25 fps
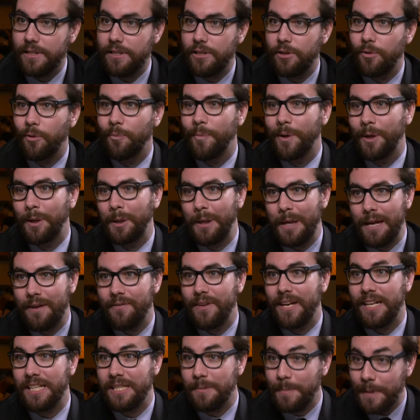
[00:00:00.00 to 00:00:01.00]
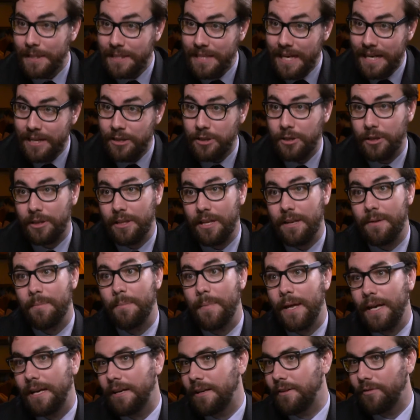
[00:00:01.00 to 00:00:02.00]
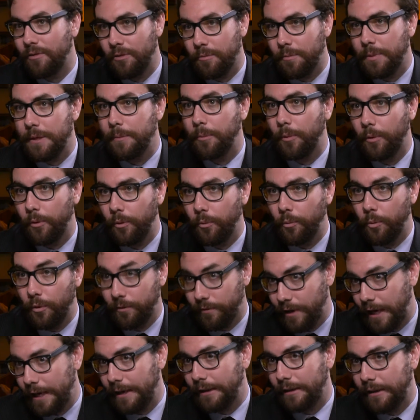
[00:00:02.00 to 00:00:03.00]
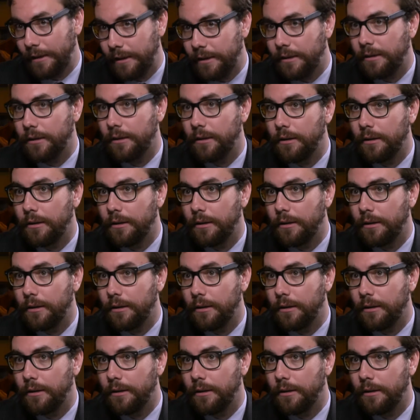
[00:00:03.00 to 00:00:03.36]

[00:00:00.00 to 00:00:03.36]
You merely have an expectation that many different people will violate.